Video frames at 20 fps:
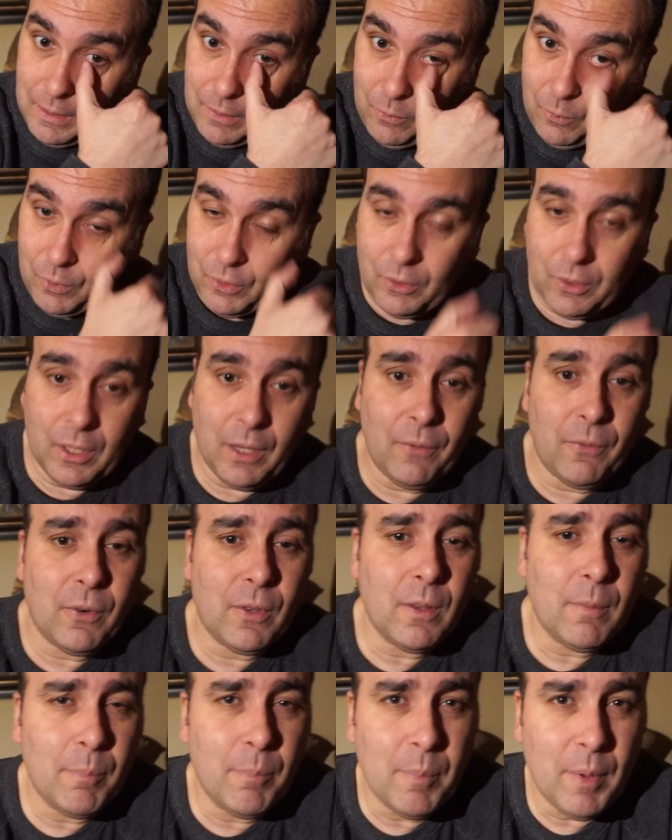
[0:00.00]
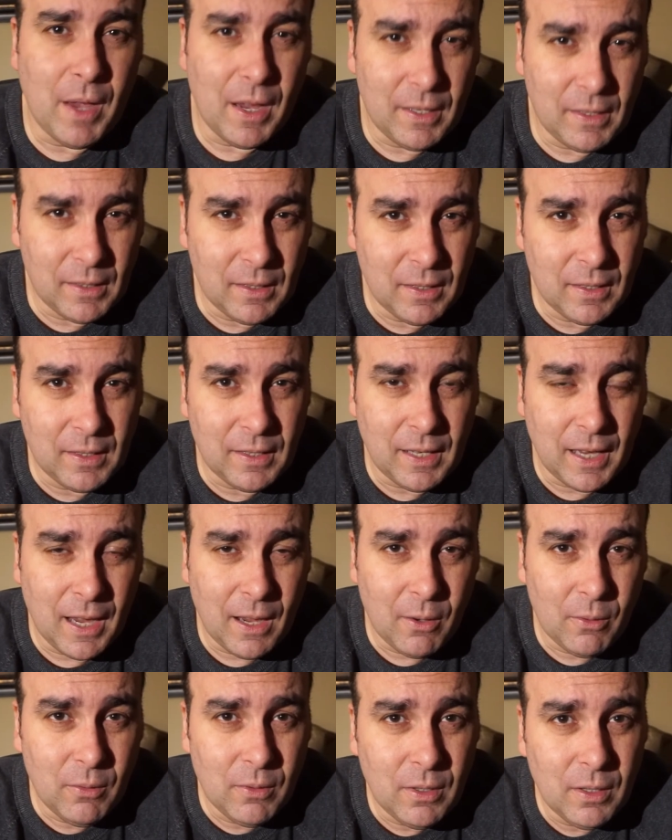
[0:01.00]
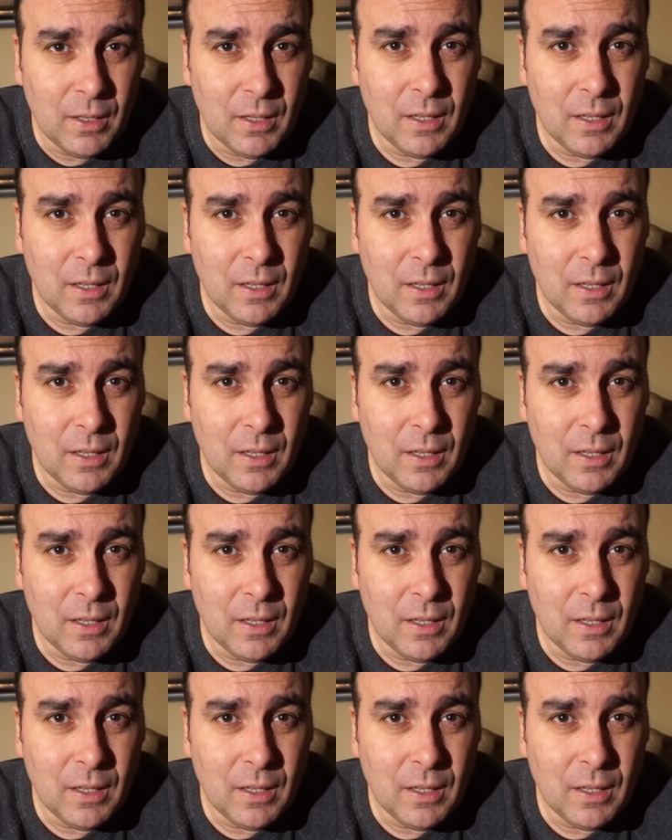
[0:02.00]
was looking for the best sound,